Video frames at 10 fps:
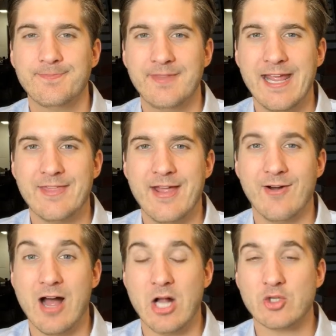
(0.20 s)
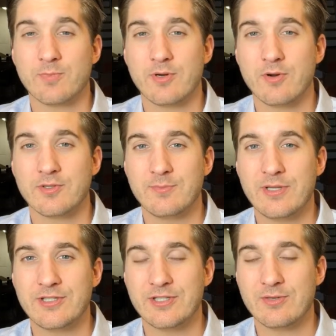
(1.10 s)
Hey there, entrepreneurs and
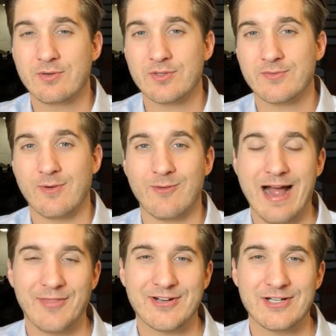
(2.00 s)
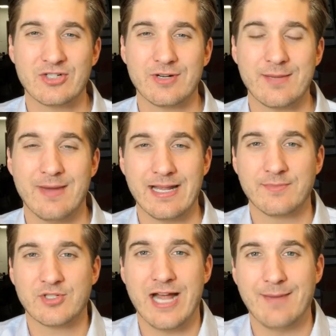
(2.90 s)
business owners from around the country. My name's
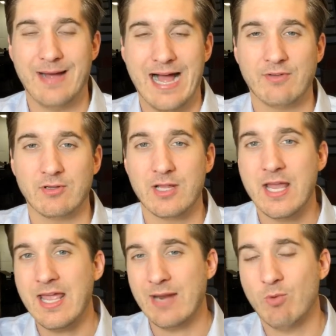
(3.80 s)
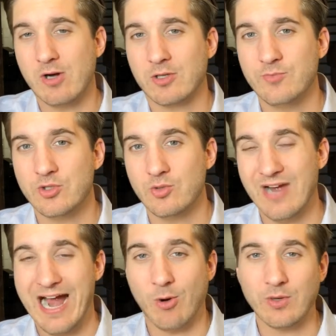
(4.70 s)
Chad Pavel, and welcome to
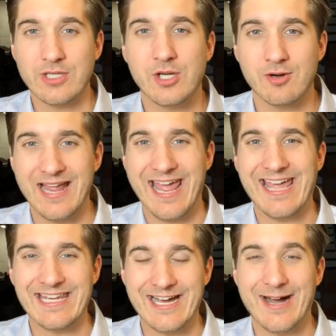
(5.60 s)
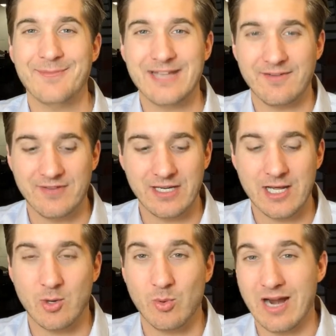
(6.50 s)
our year-end update
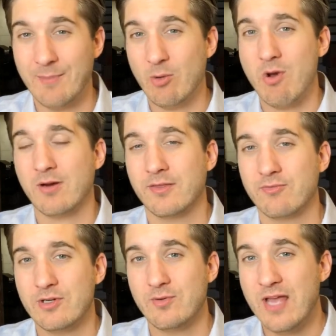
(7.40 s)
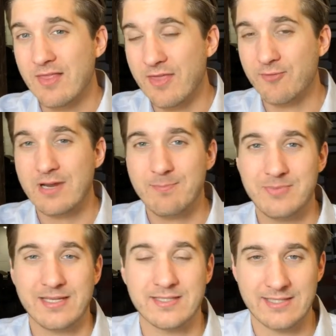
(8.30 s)
video where I'm going to walk through the 3
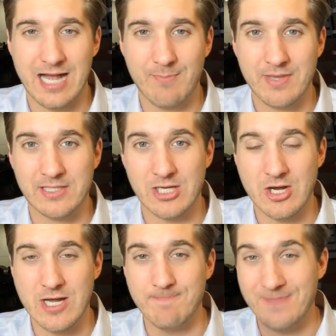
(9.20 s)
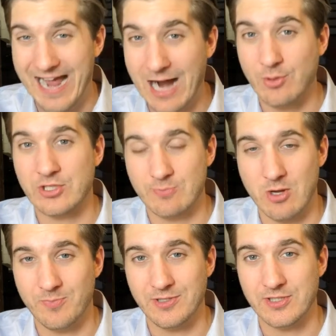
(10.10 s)
biggest topics on our small
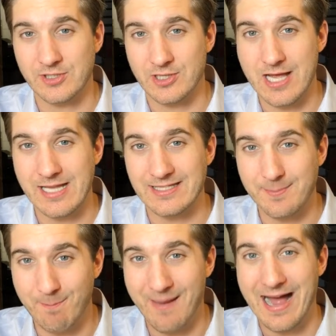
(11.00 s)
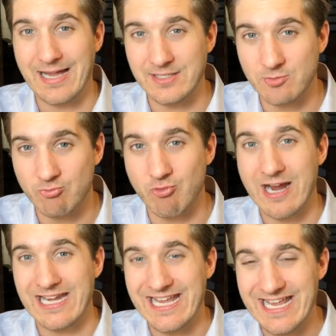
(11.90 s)
business clients' minds right